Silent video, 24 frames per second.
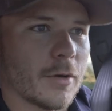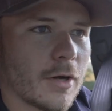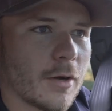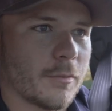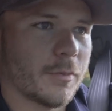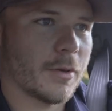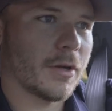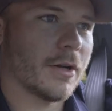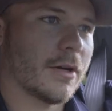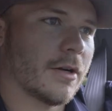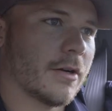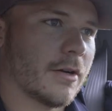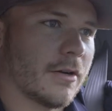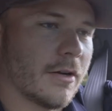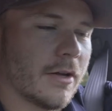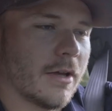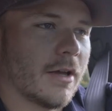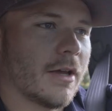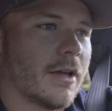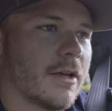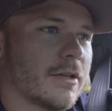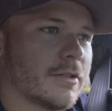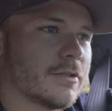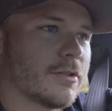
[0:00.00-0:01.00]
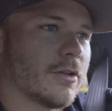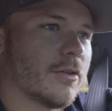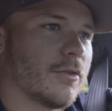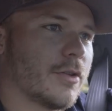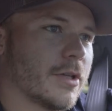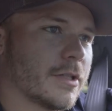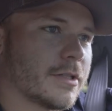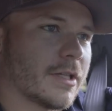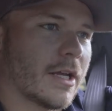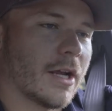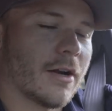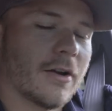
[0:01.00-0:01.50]
up here. So
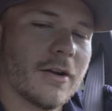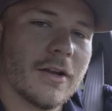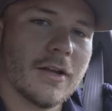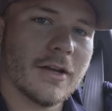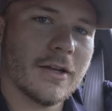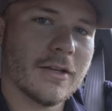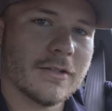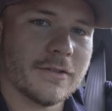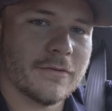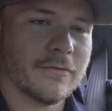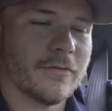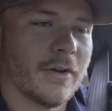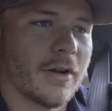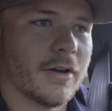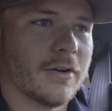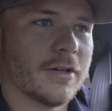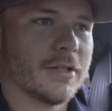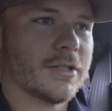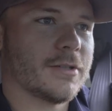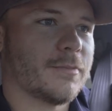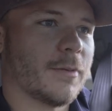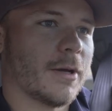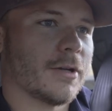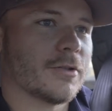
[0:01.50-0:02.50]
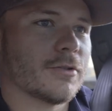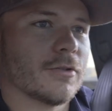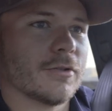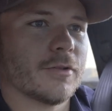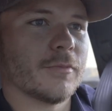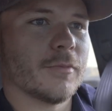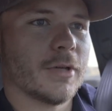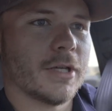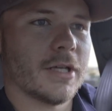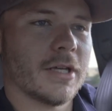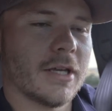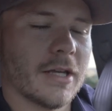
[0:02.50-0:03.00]
this area is very special to
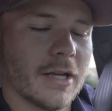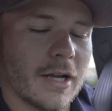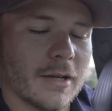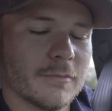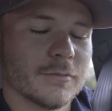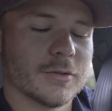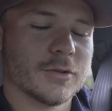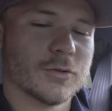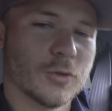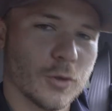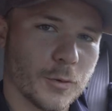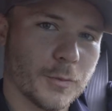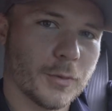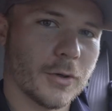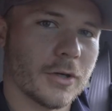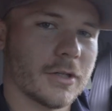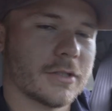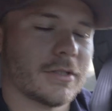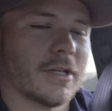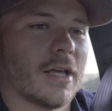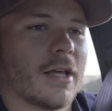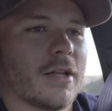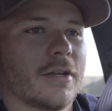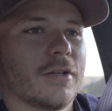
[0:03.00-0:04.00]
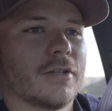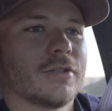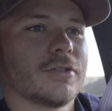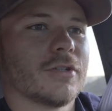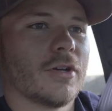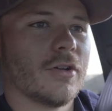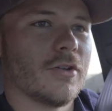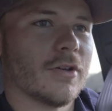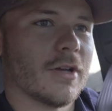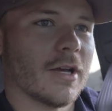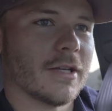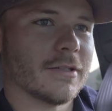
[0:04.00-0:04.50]
me and I'm super excited to show
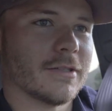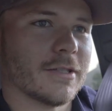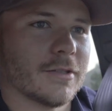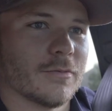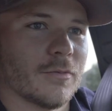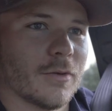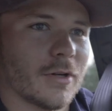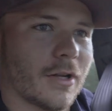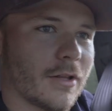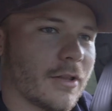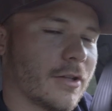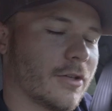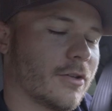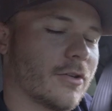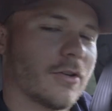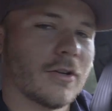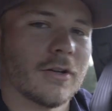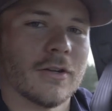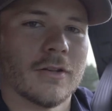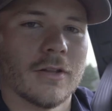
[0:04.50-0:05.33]
you guys this one. I think you're gonna